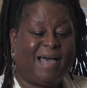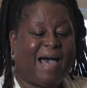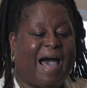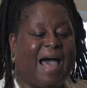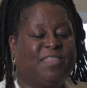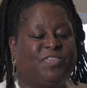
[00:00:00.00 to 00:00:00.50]

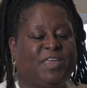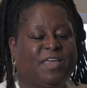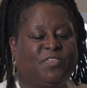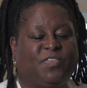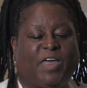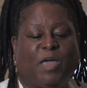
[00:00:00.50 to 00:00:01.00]
I
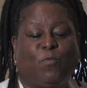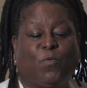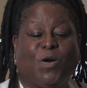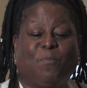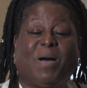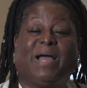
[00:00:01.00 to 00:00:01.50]
think they
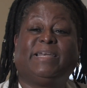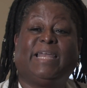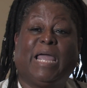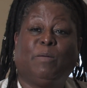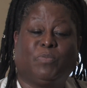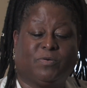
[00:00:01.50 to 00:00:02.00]
were my
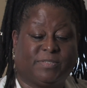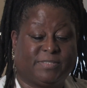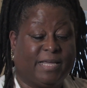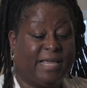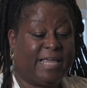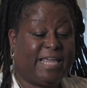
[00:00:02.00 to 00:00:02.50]
neighbors,
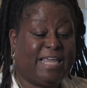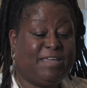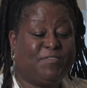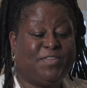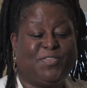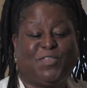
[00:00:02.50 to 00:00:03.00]

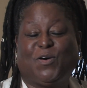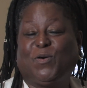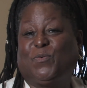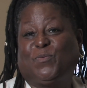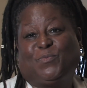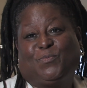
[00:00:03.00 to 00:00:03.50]
even though